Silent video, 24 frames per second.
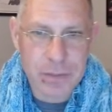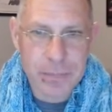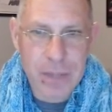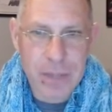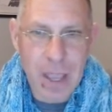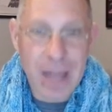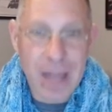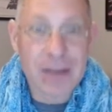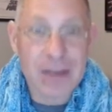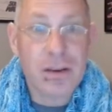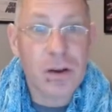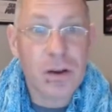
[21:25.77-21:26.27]

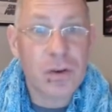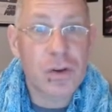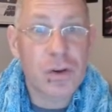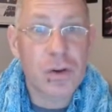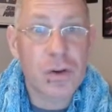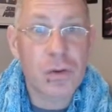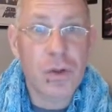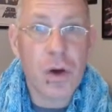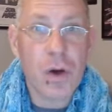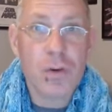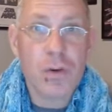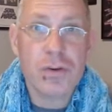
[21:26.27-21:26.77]
And to
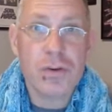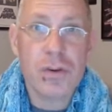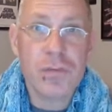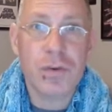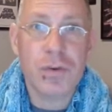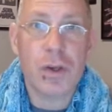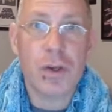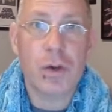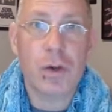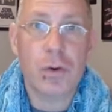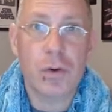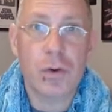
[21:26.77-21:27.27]
those of
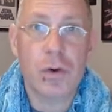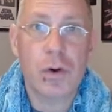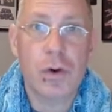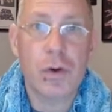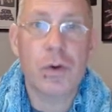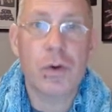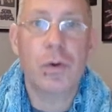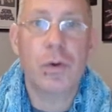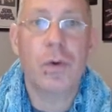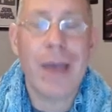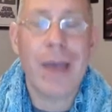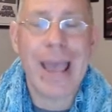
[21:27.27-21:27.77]
you
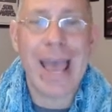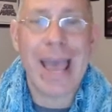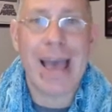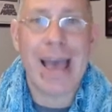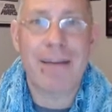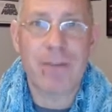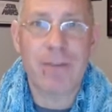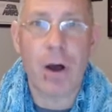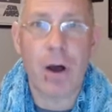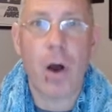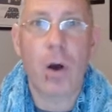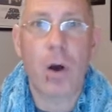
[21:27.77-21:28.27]
who have
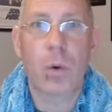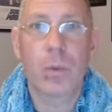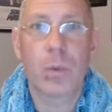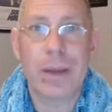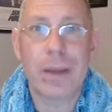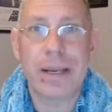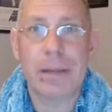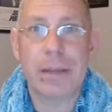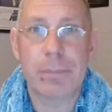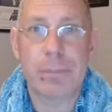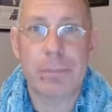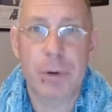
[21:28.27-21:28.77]
already
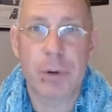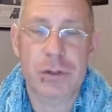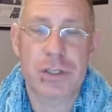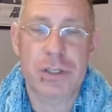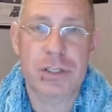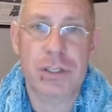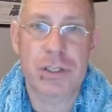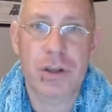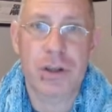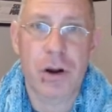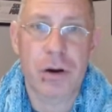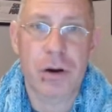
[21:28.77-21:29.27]
purchased
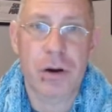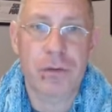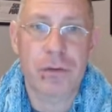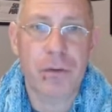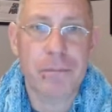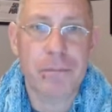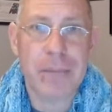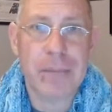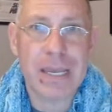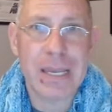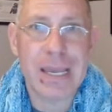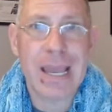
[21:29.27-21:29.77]
yarn from
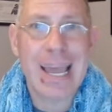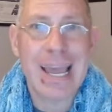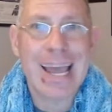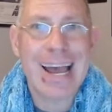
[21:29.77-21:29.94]
me,